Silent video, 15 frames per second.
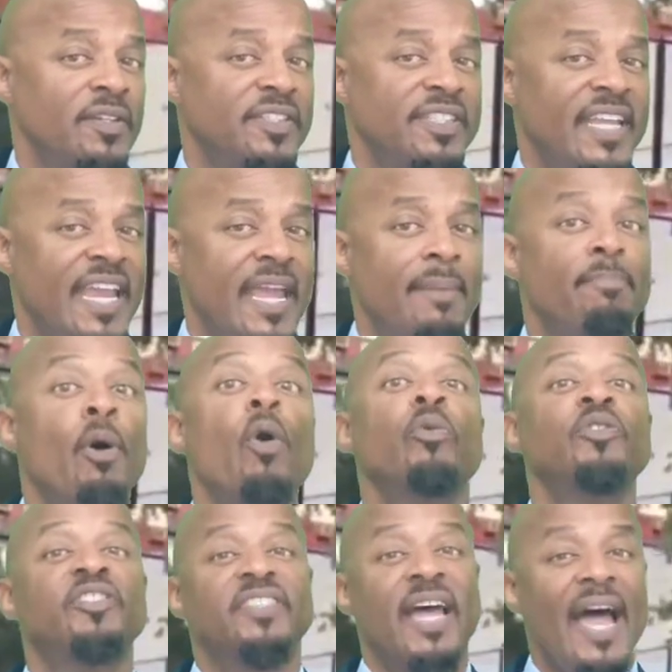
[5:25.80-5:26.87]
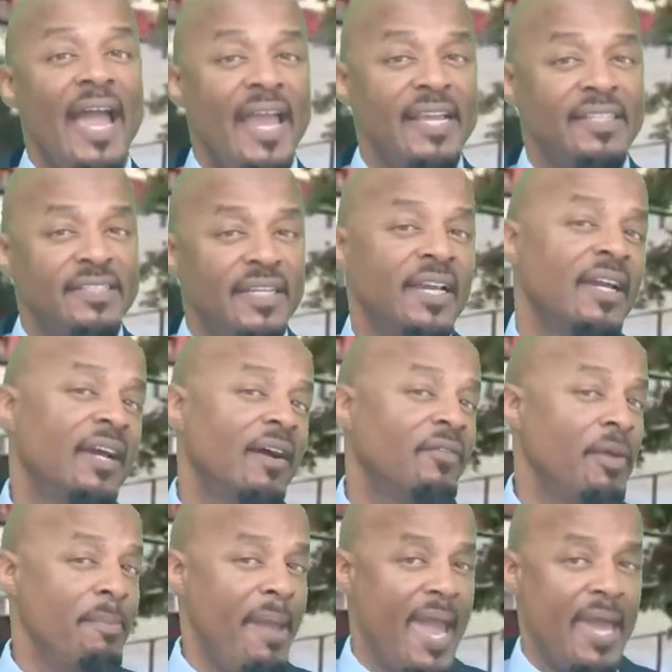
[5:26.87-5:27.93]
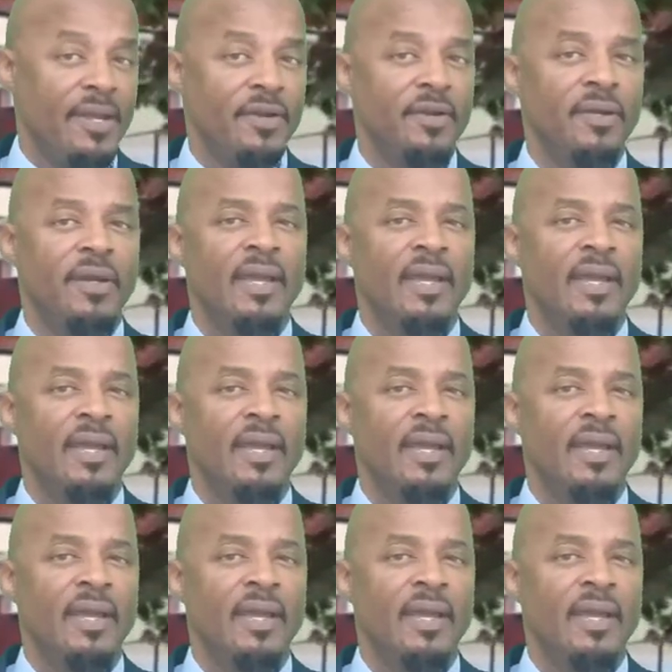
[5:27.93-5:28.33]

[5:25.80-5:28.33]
understand both sides of the matter,